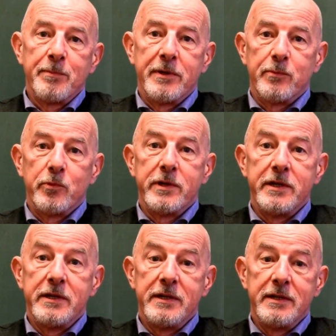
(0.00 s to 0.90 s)
But
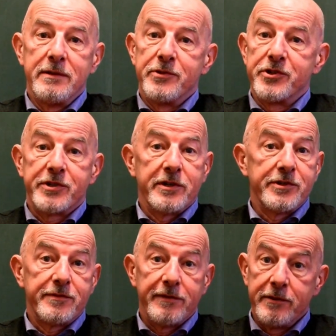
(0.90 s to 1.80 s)
we
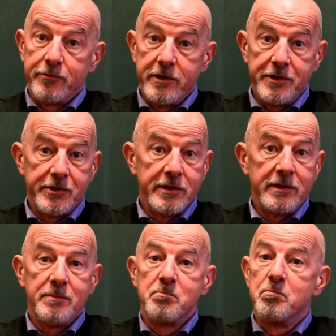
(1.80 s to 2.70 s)
discuss
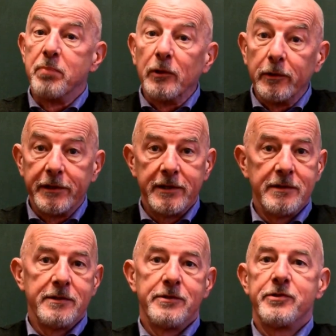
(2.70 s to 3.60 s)
fundraising,
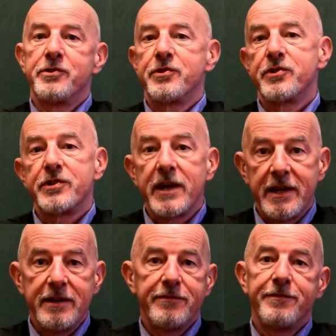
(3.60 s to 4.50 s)
buildings,
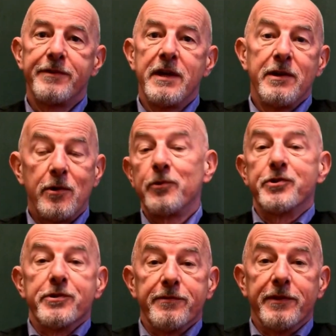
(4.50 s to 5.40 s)
staff, all
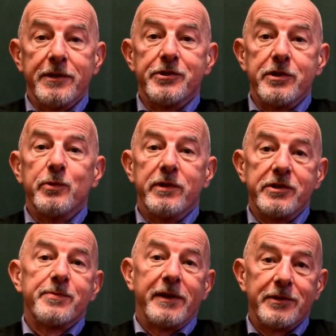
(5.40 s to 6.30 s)
sorts of things that you would
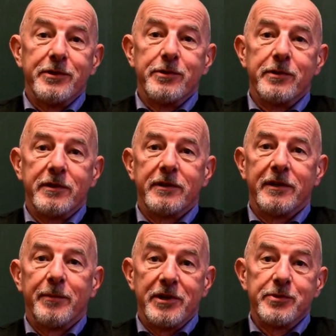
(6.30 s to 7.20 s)
expect to do in
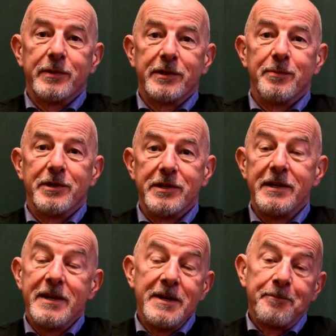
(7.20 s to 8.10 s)
a management committee.
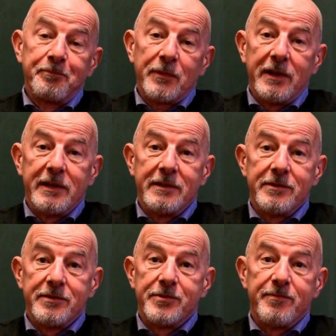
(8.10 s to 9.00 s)

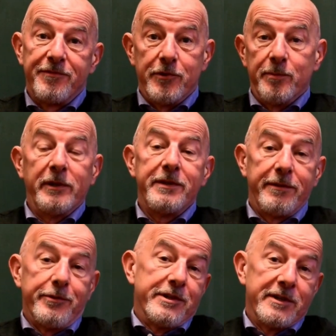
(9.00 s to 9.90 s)
And formally,
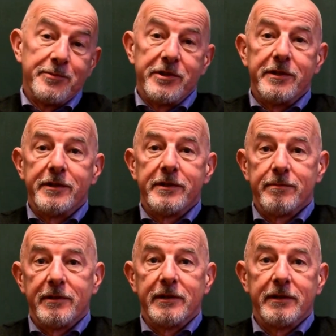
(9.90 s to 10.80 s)
three times a year,
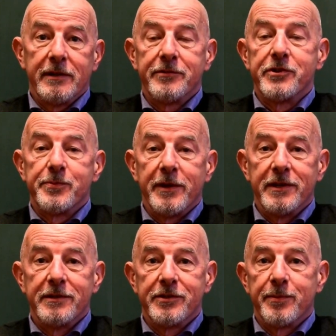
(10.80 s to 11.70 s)
I have to
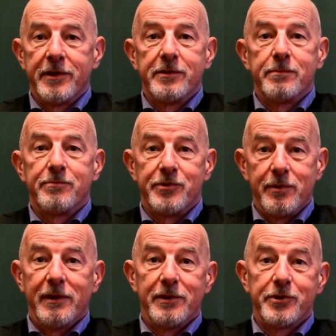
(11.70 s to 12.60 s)
spend about
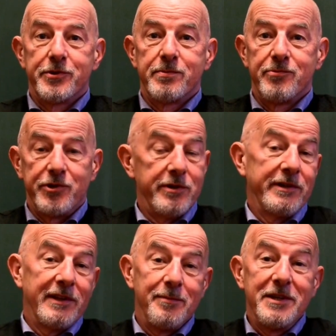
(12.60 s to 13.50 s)
2 hours
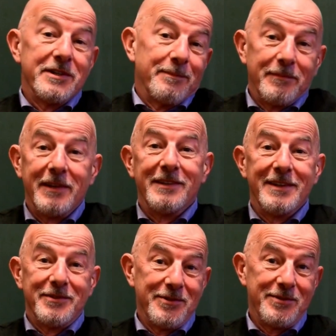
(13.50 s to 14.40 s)
chairing that meeting. And
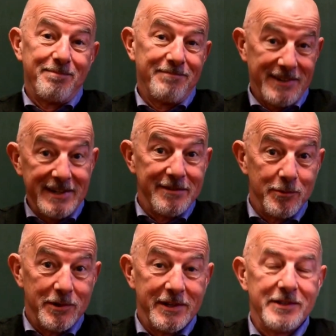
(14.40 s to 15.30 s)
that's kind of
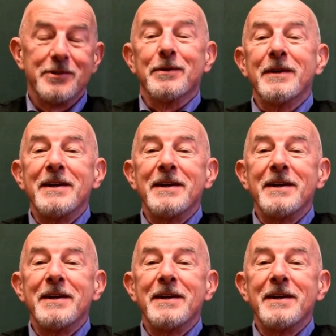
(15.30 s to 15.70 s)
what I do.